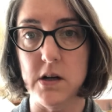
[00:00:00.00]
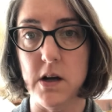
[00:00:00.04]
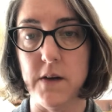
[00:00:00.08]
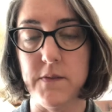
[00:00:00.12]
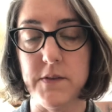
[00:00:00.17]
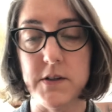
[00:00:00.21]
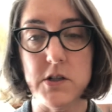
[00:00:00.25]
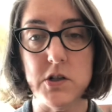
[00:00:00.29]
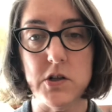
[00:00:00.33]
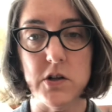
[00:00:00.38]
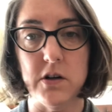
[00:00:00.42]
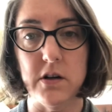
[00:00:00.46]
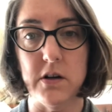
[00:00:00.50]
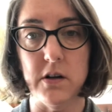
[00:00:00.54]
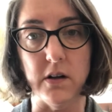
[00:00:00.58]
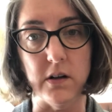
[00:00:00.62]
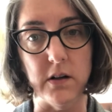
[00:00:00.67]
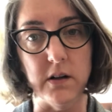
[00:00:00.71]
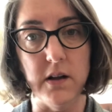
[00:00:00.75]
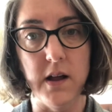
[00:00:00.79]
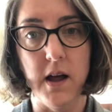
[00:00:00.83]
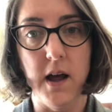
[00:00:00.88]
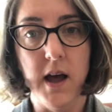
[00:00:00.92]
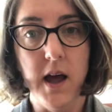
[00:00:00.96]
of a
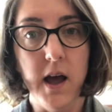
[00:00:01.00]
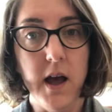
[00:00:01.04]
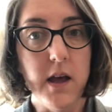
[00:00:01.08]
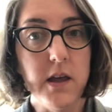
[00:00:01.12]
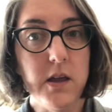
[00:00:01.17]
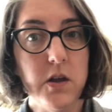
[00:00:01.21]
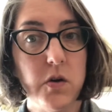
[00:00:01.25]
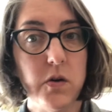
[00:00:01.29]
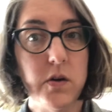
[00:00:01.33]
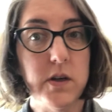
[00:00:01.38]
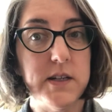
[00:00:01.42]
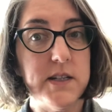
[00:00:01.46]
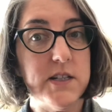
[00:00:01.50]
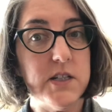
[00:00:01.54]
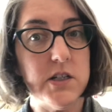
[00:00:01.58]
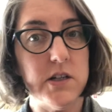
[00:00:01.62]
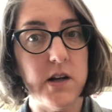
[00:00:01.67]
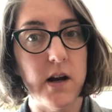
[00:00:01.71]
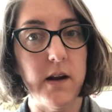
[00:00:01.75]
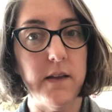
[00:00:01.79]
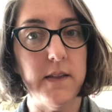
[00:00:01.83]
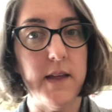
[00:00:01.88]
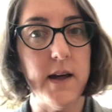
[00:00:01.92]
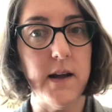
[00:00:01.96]
turtle, you could
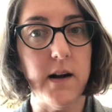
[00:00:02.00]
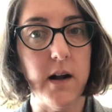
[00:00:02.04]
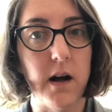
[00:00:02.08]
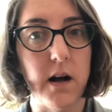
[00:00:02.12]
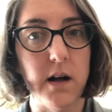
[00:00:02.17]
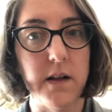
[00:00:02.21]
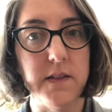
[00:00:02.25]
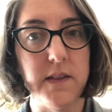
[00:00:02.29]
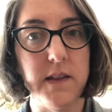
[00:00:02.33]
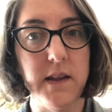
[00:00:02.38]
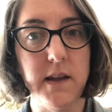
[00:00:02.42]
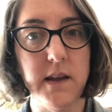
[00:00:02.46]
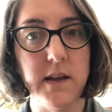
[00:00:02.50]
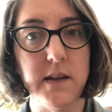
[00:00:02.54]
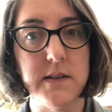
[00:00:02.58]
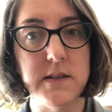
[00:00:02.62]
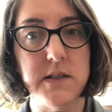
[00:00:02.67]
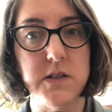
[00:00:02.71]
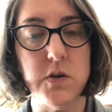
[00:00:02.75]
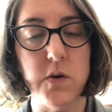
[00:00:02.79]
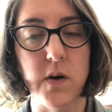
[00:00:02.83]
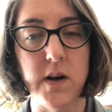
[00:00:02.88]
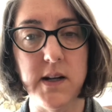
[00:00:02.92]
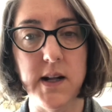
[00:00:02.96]
share that on the
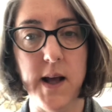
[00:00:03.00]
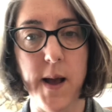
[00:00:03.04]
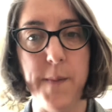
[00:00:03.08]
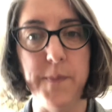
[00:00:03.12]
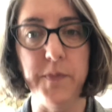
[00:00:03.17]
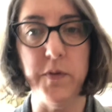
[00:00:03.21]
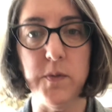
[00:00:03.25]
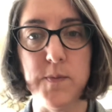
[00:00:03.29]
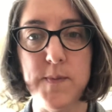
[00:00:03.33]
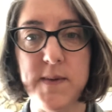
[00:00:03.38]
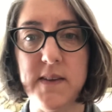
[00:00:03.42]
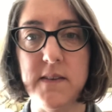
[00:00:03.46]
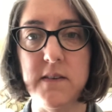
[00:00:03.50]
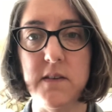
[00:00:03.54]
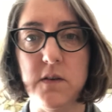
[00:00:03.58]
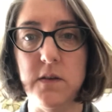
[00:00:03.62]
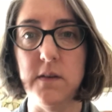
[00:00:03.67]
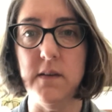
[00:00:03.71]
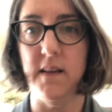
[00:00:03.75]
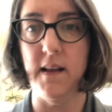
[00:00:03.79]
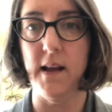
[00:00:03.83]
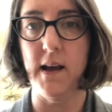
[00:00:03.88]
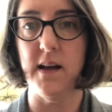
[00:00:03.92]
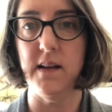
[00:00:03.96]
Story Times with Miss
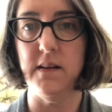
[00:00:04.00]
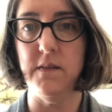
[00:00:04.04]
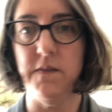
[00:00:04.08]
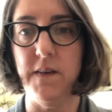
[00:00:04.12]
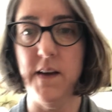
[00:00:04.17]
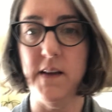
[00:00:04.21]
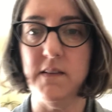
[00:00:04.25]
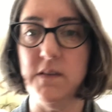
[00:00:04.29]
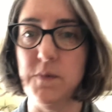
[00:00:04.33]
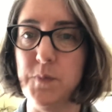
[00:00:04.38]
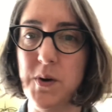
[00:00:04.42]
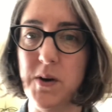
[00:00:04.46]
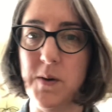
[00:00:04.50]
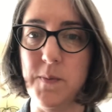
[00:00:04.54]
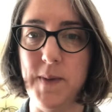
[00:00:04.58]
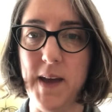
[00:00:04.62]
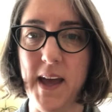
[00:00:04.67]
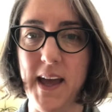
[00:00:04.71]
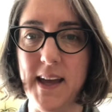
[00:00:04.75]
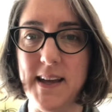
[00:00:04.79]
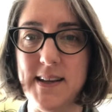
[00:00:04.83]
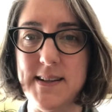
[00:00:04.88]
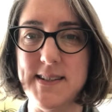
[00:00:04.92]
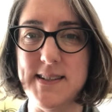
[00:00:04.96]
Suzanne Facebook
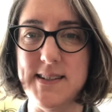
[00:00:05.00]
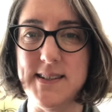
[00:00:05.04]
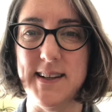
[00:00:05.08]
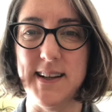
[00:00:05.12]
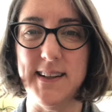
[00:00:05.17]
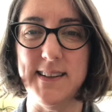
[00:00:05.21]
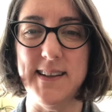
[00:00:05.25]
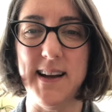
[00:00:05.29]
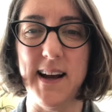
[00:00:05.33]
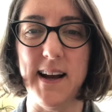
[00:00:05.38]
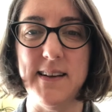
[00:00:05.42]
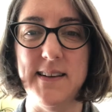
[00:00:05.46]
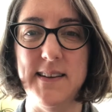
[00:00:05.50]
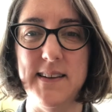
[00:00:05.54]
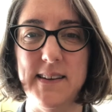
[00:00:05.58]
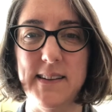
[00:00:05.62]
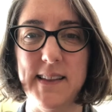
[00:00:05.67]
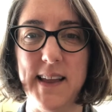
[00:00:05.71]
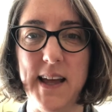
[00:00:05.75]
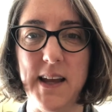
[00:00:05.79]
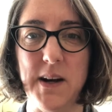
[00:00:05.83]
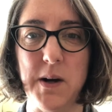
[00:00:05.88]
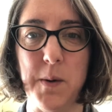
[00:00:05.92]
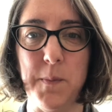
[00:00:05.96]
page. I'll talk to you
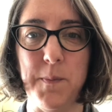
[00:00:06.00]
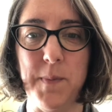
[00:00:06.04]
later.